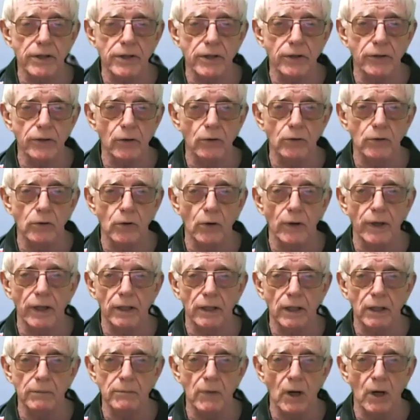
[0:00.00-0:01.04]
You don't go in
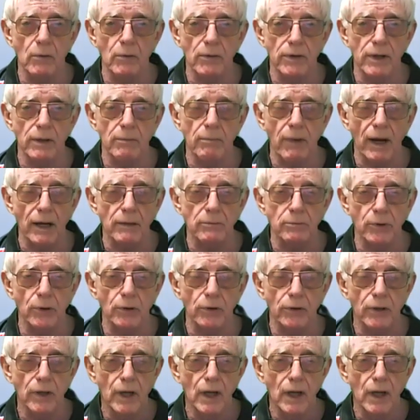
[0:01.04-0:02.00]
and come out with your bank book.